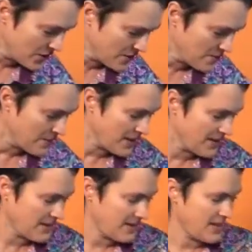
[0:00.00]
some
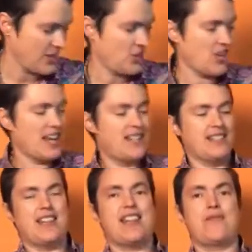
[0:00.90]

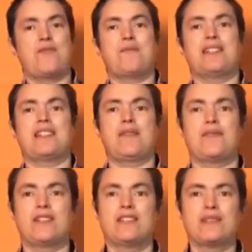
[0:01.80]
shakers here from West
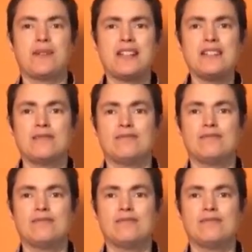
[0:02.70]
Africa as well.